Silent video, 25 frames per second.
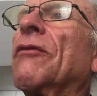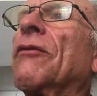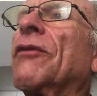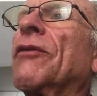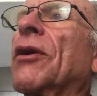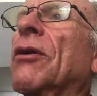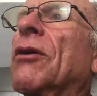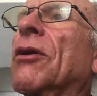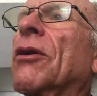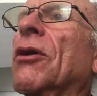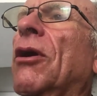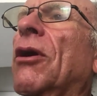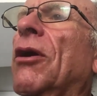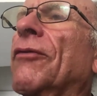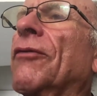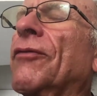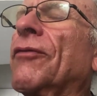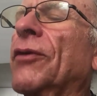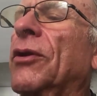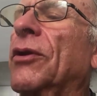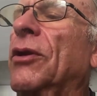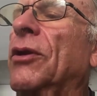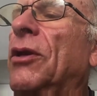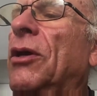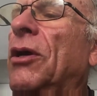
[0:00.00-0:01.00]
Very
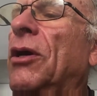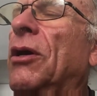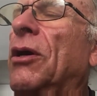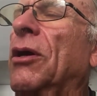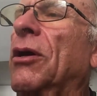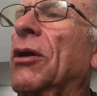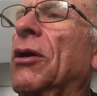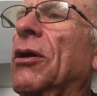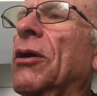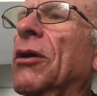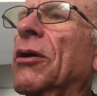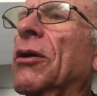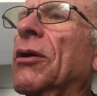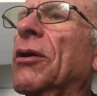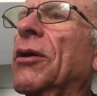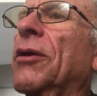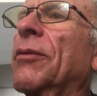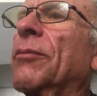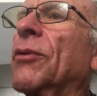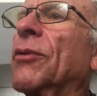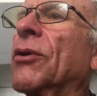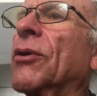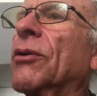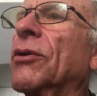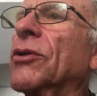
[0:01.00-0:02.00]
often,
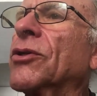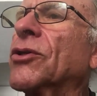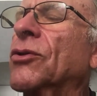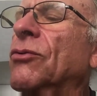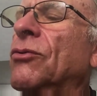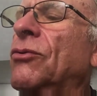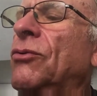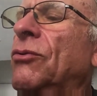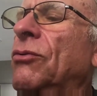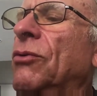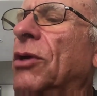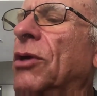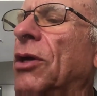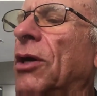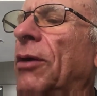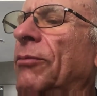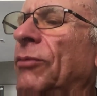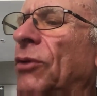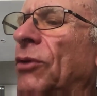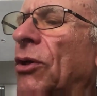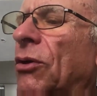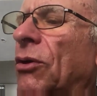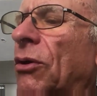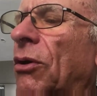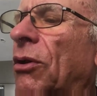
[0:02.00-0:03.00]
immigrants who do come,
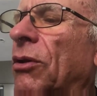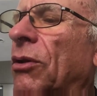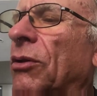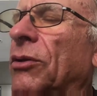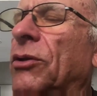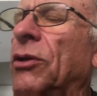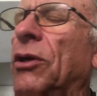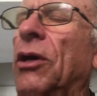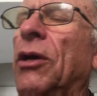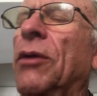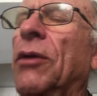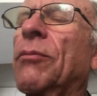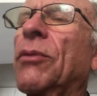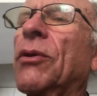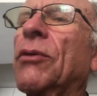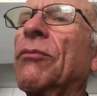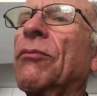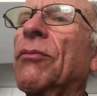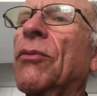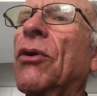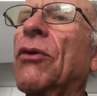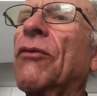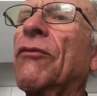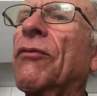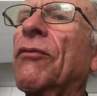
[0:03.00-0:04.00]
not all the time, but
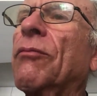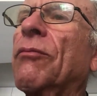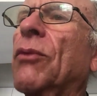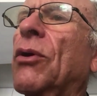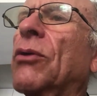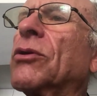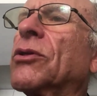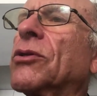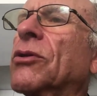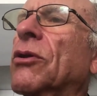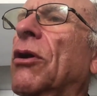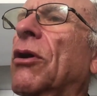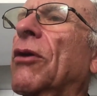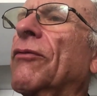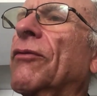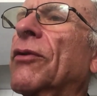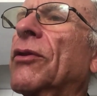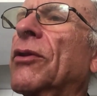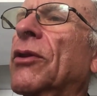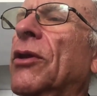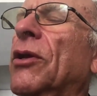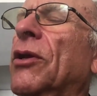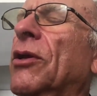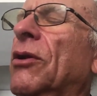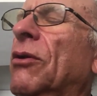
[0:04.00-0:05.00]
most often,
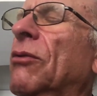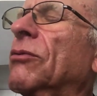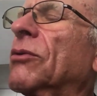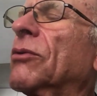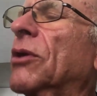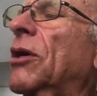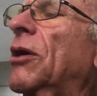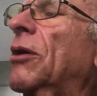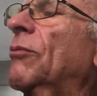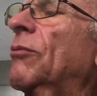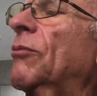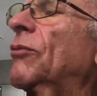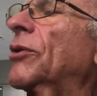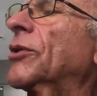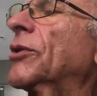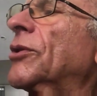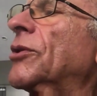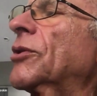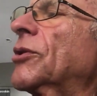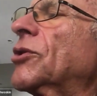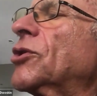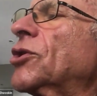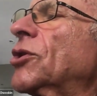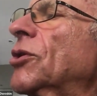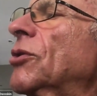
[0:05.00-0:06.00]
they don't come with
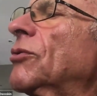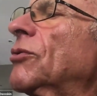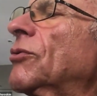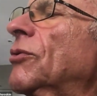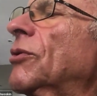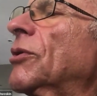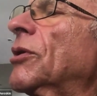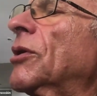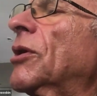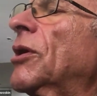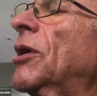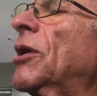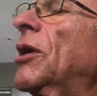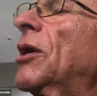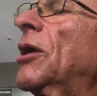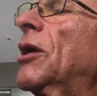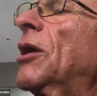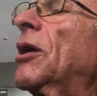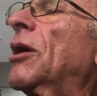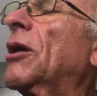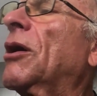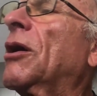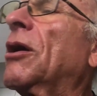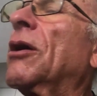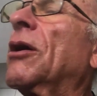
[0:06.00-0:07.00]
children.
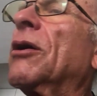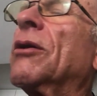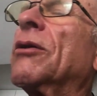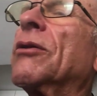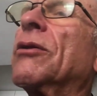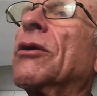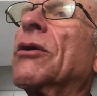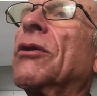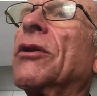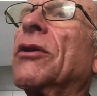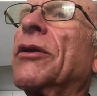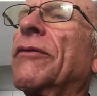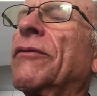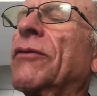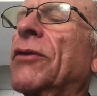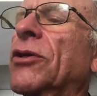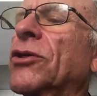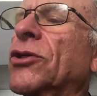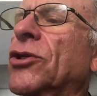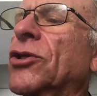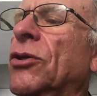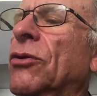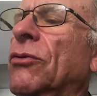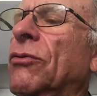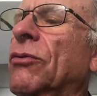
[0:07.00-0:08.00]
They'll leave their
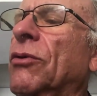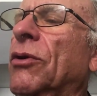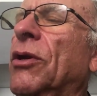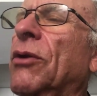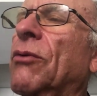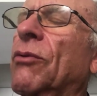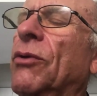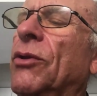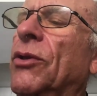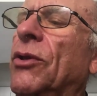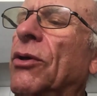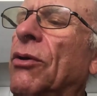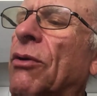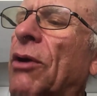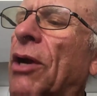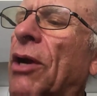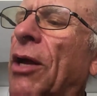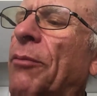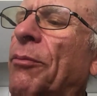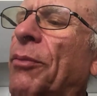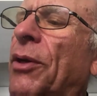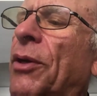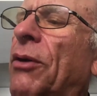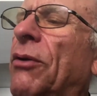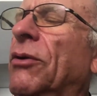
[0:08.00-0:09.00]
children with the
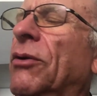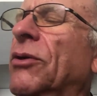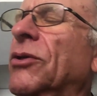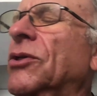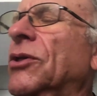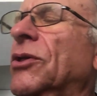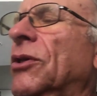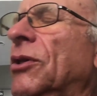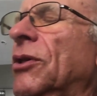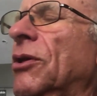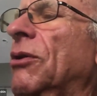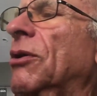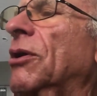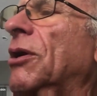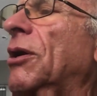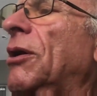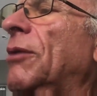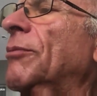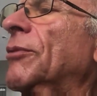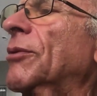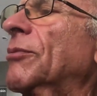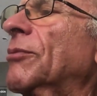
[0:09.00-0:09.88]
grandparents and they'll come